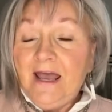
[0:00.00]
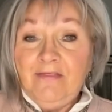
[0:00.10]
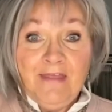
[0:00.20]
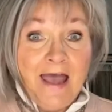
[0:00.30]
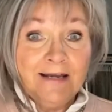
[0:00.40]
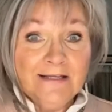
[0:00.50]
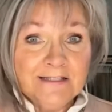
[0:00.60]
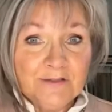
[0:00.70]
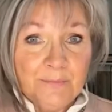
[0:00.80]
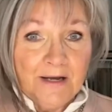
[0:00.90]
and that
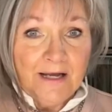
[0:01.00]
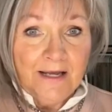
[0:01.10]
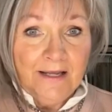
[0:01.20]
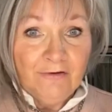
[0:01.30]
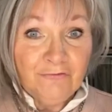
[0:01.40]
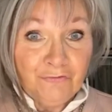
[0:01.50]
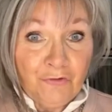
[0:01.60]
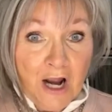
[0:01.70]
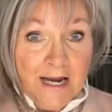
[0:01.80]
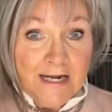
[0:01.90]
is my
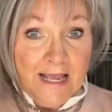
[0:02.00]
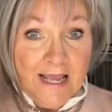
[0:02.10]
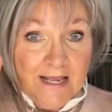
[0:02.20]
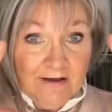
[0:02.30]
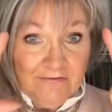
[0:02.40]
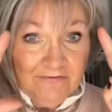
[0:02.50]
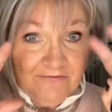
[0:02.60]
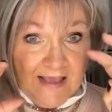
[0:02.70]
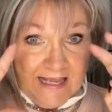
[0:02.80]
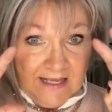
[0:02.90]
Friday
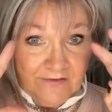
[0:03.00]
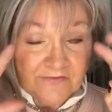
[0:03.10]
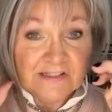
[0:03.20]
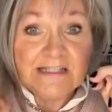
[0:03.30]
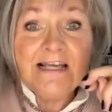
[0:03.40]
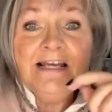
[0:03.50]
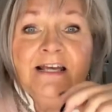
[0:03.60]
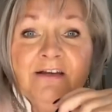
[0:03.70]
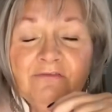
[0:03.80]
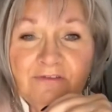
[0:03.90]
faves
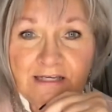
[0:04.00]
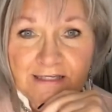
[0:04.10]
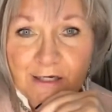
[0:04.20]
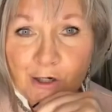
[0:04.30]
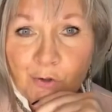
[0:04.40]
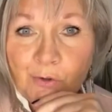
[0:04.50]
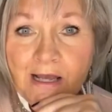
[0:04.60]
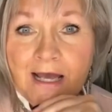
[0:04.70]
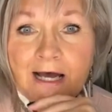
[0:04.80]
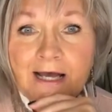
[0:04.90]
video.